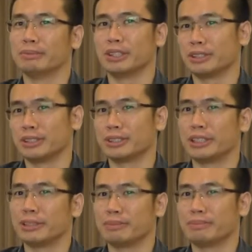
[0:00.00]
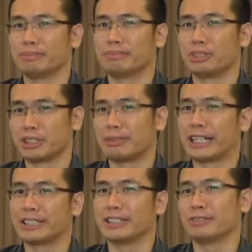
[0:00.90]
this is their
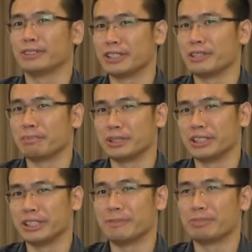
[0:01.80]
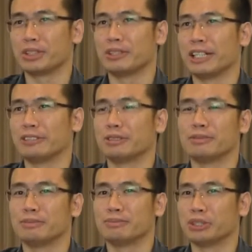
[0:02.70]
perspective or their opinion, so I
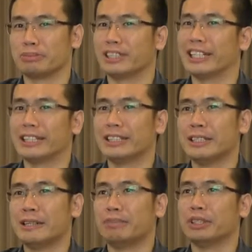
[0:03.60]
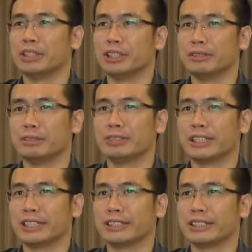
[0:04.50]
don't reply. But if
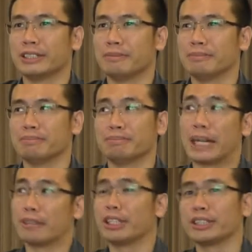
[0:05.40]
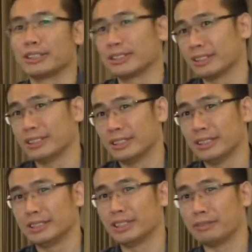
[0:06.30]
like Bharat
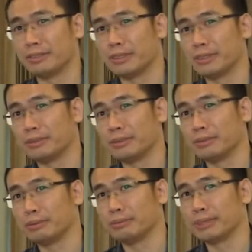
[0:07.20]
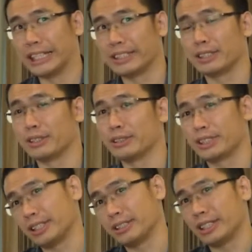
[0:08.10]
several days ago
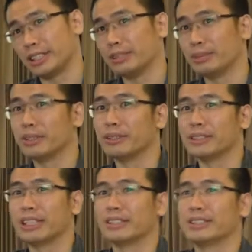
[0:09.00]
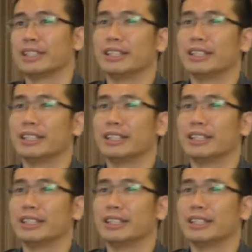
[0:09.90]
sent the email that